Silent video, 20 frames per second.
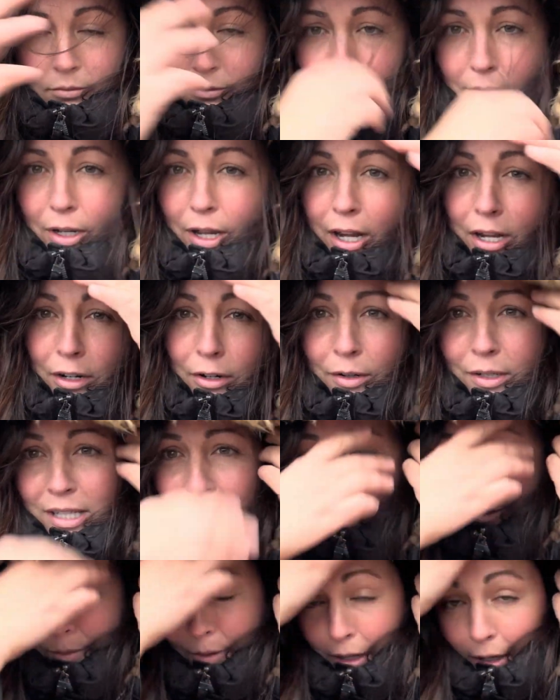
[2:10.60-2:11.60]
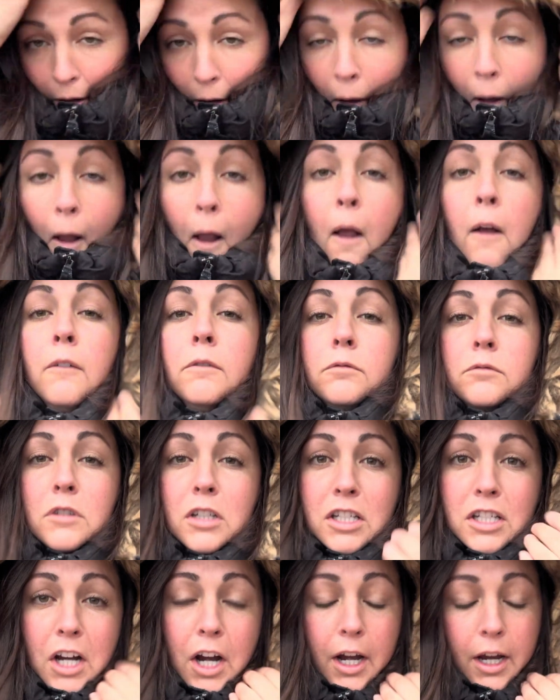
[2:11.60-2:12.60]
I don't know what's happening.
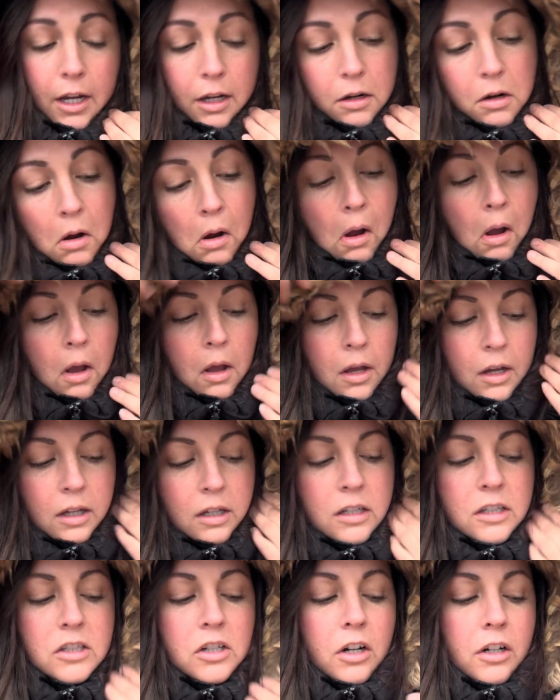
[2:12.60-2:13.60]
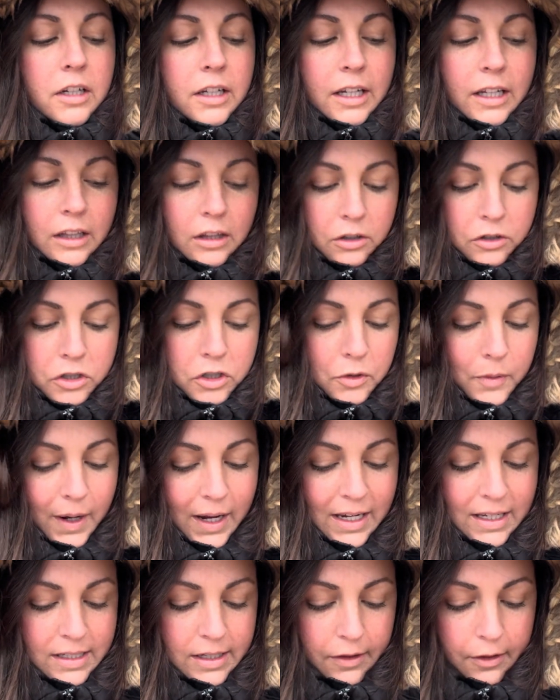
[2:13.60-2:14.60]
Sorry. Starting to get a little too
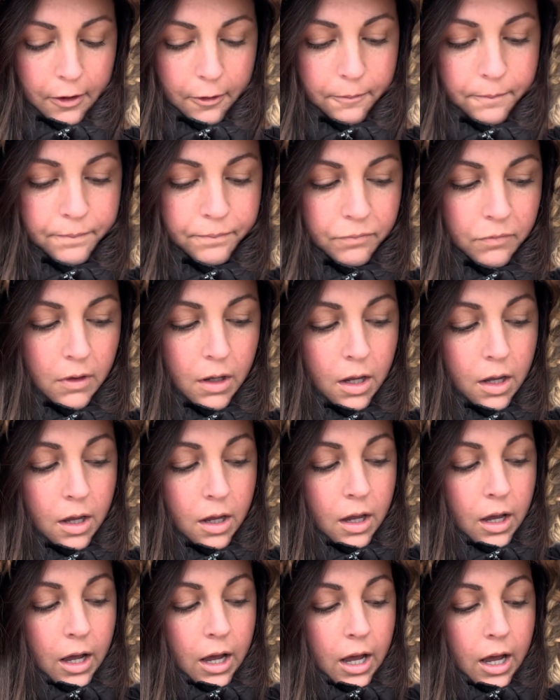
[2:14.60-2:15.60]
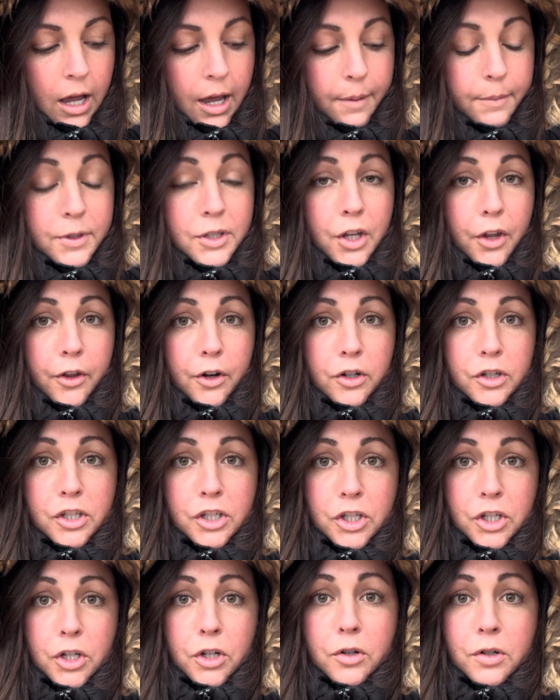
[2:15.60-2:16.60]
hazy though. So
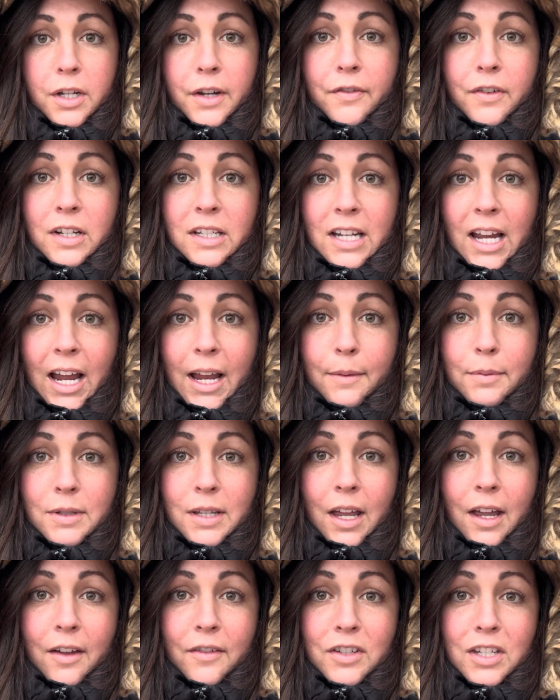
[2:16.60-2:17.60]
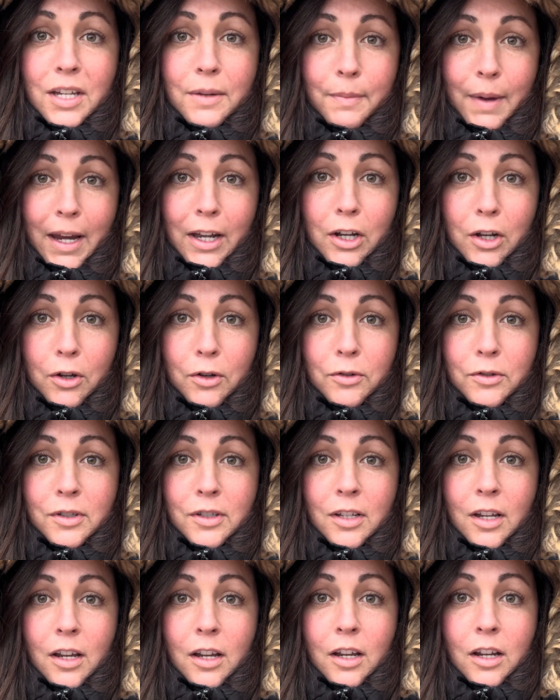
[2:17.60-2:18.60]
there's two different types of
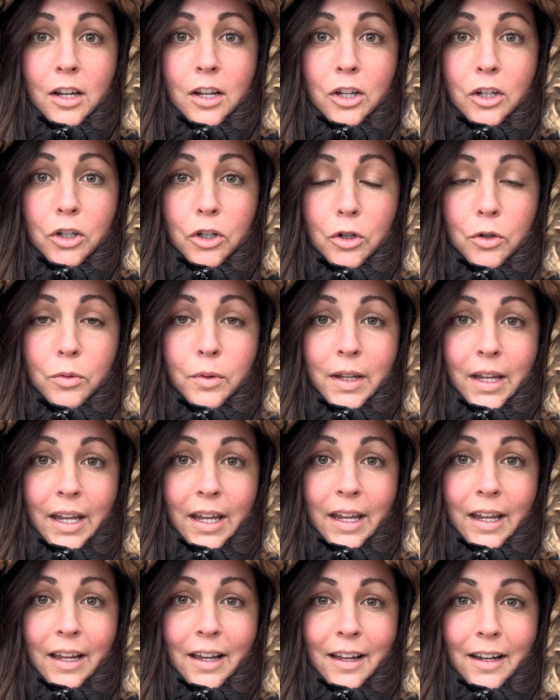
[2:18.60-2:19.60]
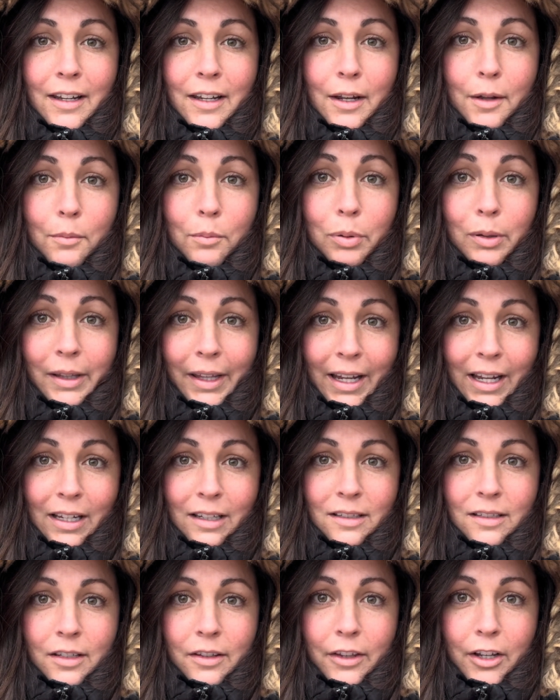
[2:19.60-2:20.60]
tomatoes you can
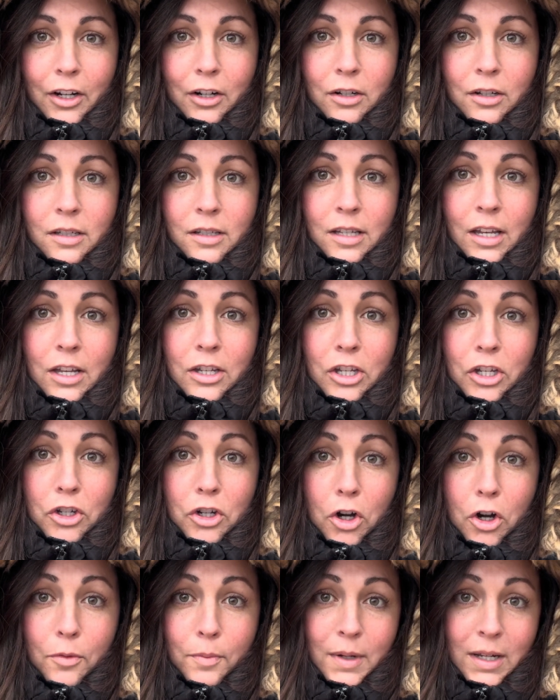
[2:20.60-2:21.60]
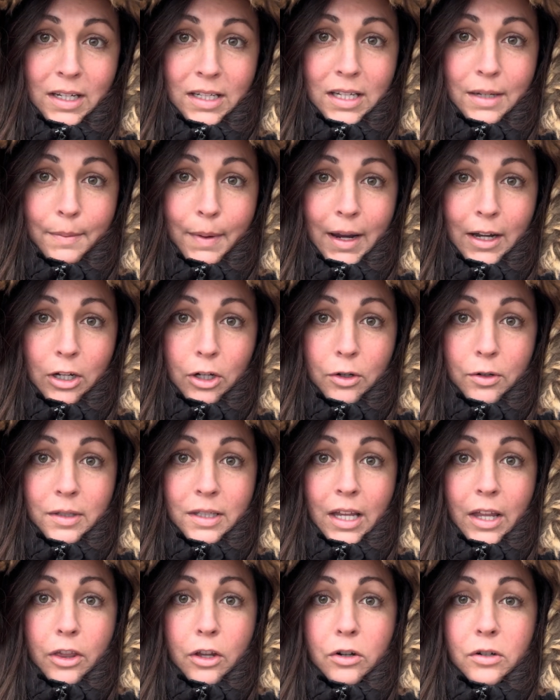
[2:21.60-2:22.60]
plant. There's determinate tomatoes
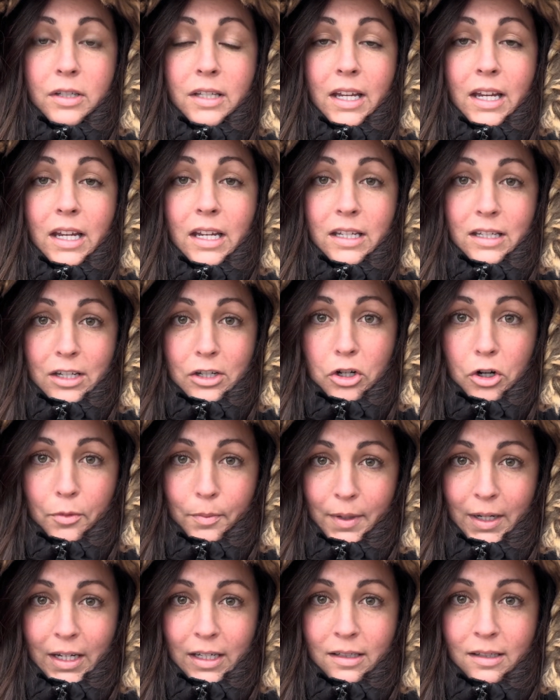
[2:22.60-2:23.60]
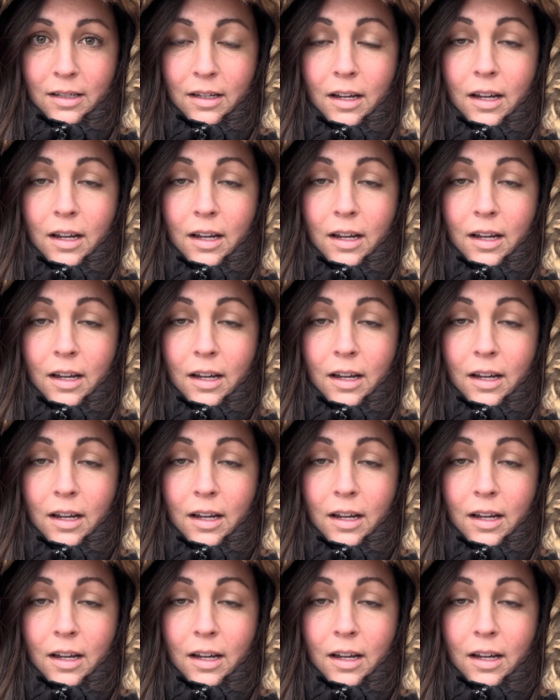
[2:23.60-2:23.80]
and there's indeterminate.